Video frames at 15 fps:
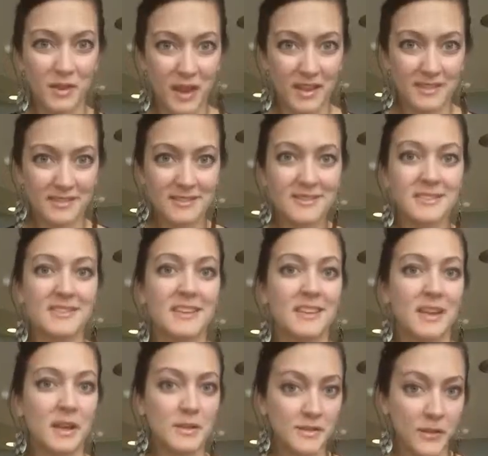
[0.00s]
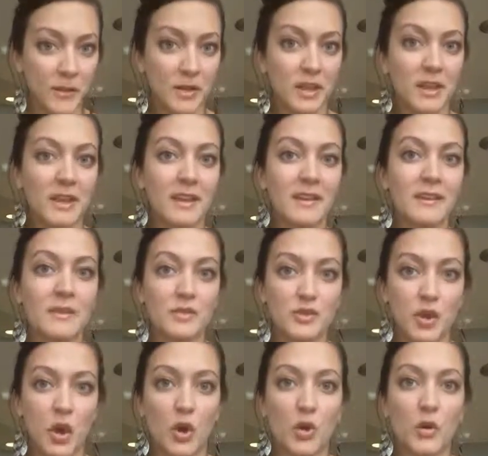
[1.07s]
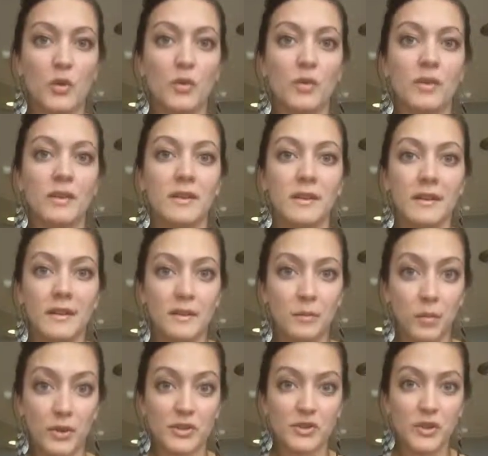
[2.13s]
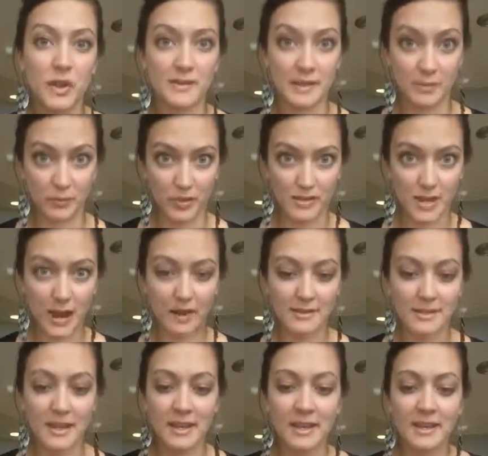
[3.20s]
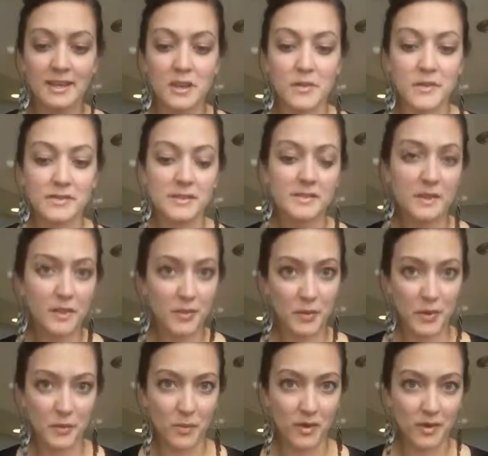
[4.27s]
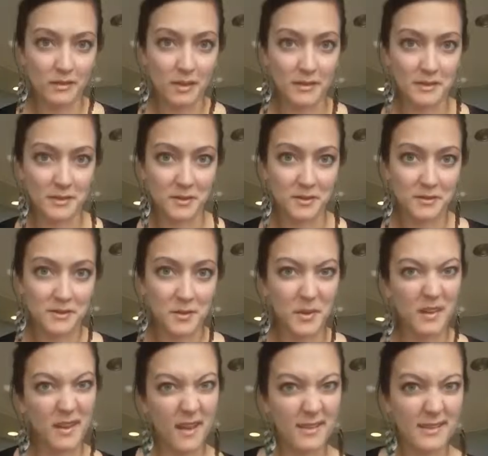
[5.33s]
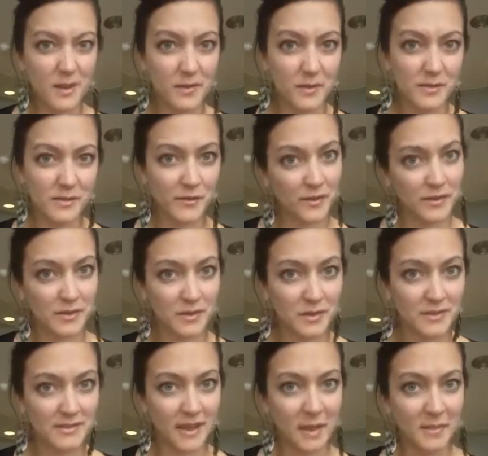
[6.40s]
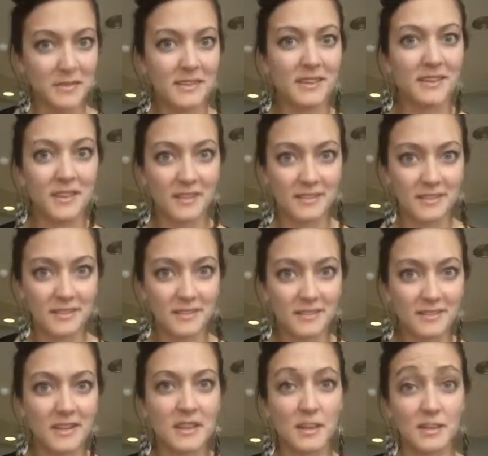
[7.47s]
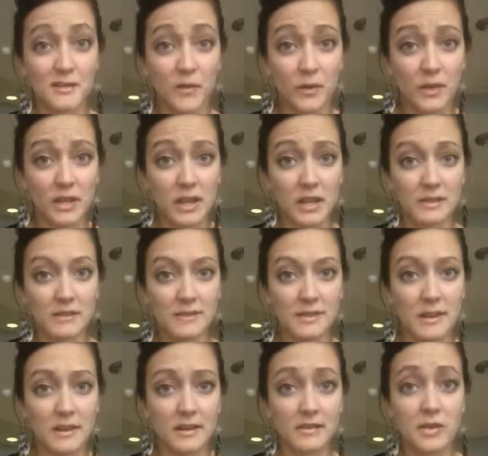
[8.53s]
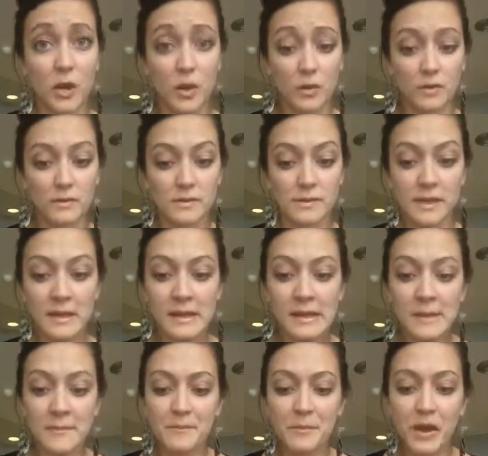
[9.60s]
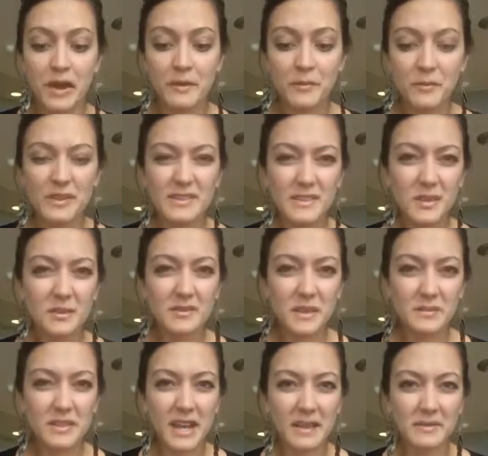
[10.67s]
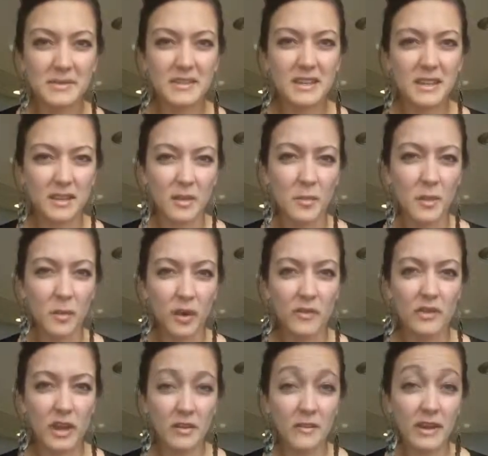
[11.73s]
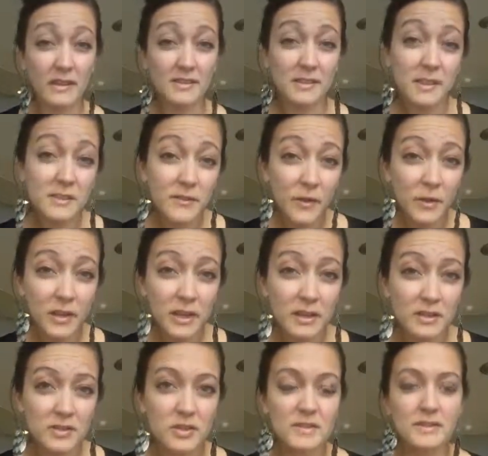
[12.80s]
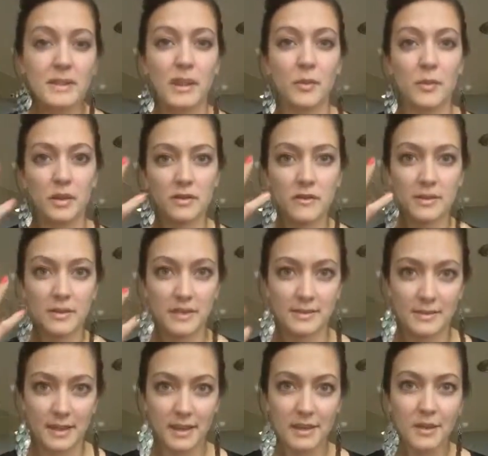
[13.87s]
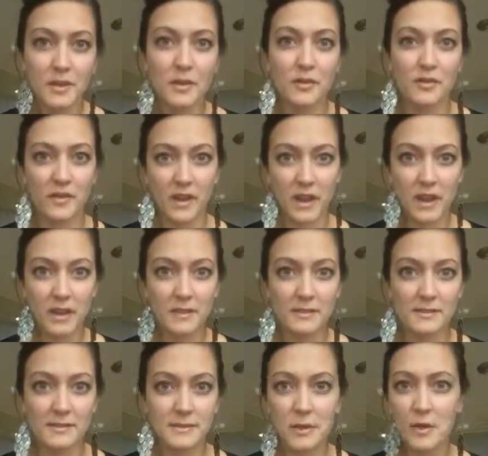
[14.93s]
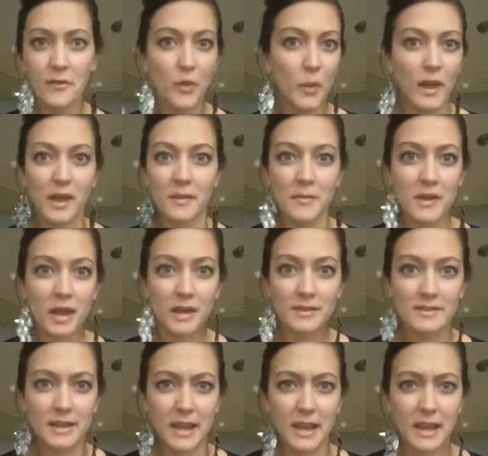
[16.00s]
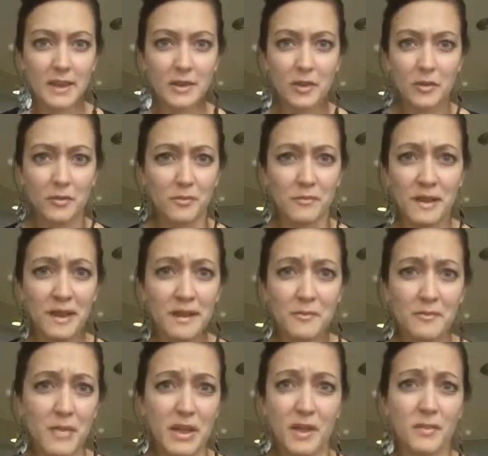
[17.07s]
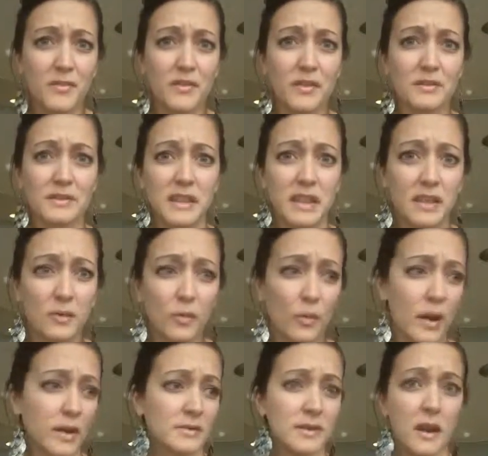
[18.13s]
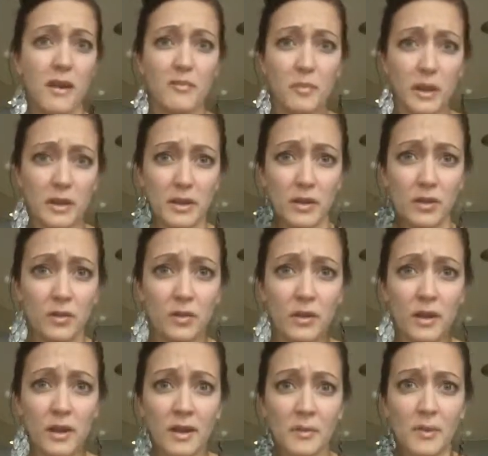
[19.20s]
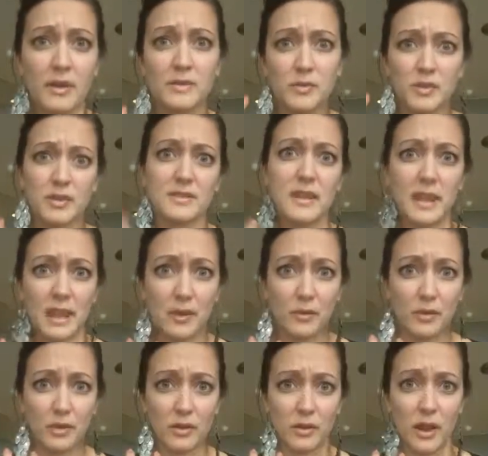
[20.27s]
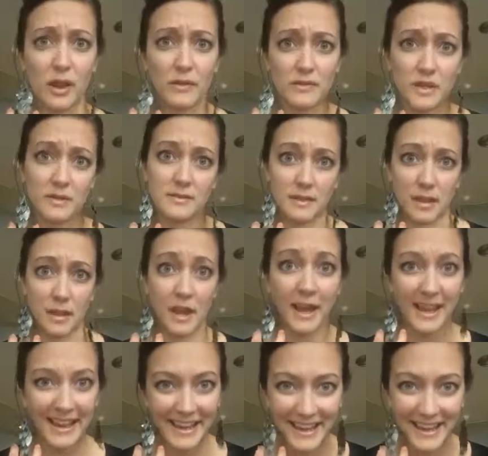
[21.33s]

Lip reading: cleanse, exfoliate, tone, moisturize, and protect. Now, this is a 3-in-1 cleanser, so it knocks out those first 3 steps. It cleanses, it exfoliates, and it tones. But we still sometimes need a little bit more of an advanced exfoliant just to get rid of the dead skin on your face. You ever wake up the next day and your makeup feels like it wears off by noon? Because we're just taking really good care of dead skin.